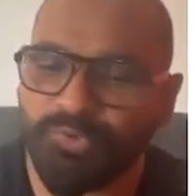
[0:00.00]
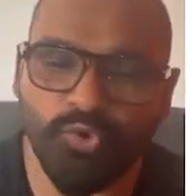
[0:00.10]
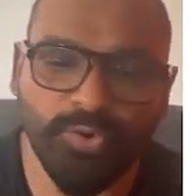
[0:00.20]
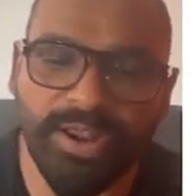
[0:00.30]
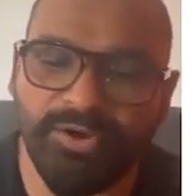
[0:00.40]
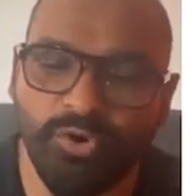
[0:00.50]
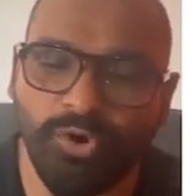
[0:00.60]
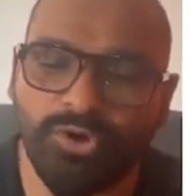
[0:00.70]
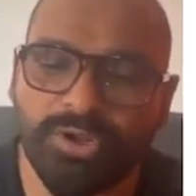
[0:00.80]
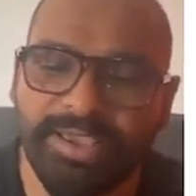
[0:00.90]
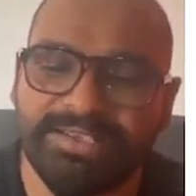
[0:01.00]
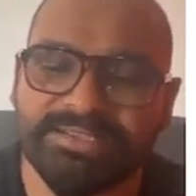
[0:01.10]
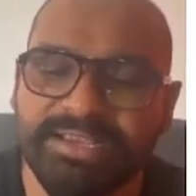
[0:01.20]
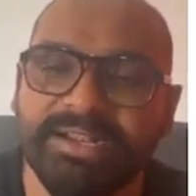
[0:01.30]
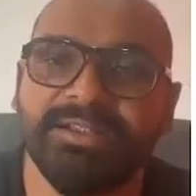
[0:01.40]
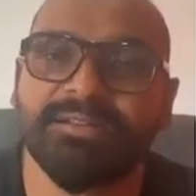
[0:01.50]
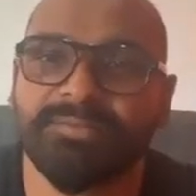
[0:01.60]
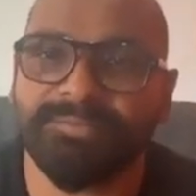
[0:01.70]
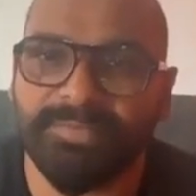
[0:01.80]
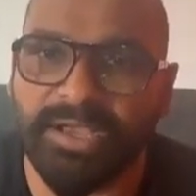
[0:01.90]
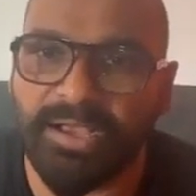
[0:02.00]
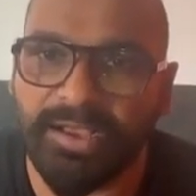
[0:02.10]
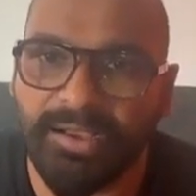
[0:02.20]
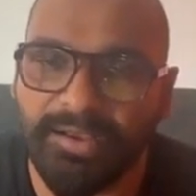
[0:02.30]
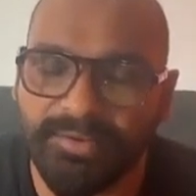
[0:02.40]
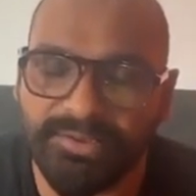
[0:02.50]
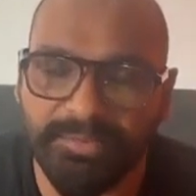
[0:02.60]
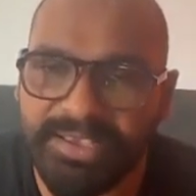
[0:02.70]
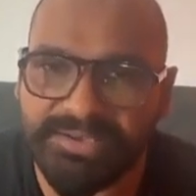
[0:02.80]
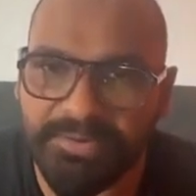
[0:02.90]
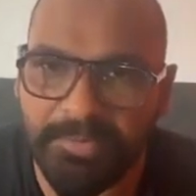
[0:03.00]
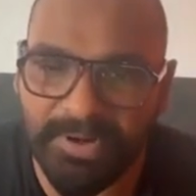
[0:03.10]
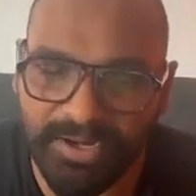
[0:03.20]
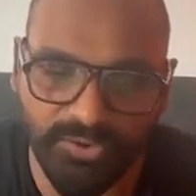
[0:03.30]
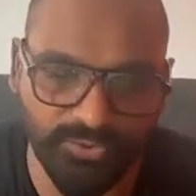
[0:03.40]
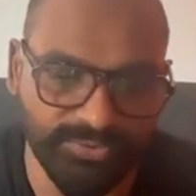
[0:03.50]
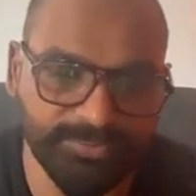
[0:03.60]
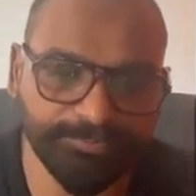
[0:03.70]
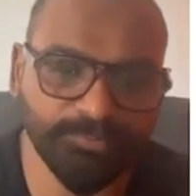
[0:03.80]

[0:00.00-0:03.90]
You cannot exceed the maximum adult dose.